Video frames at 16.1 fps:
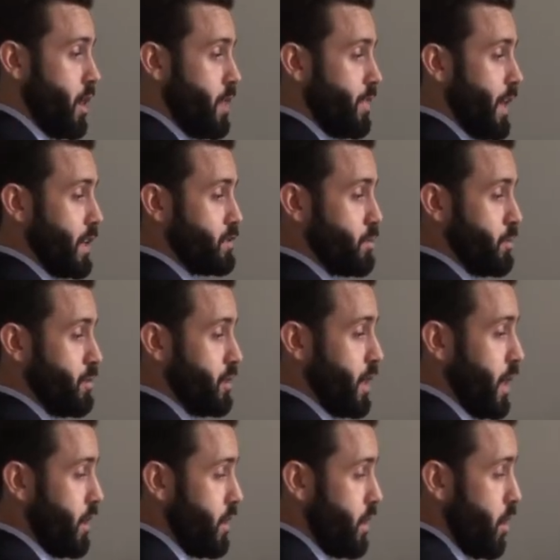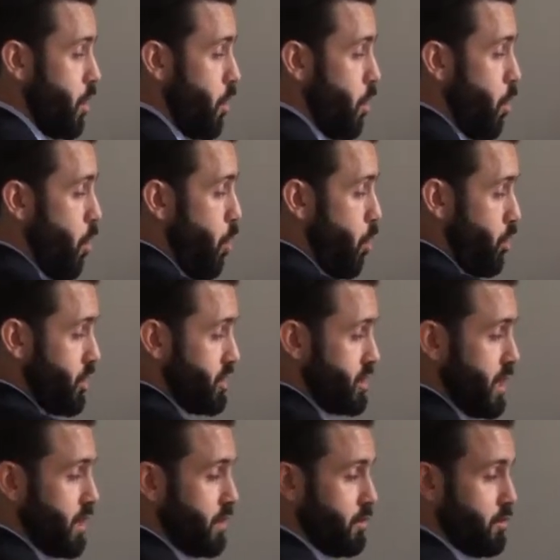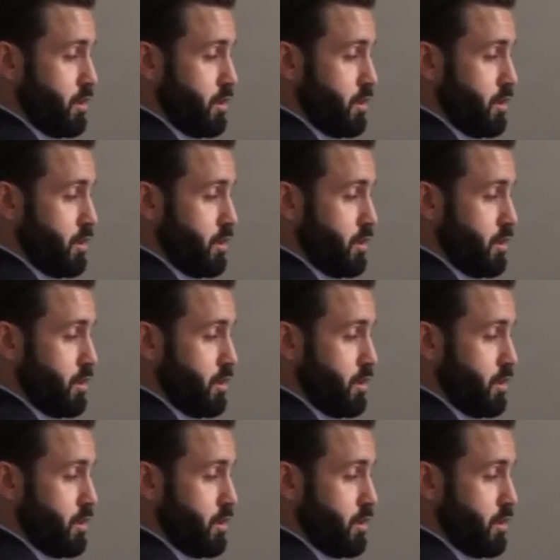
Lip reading: that's when you get horizontal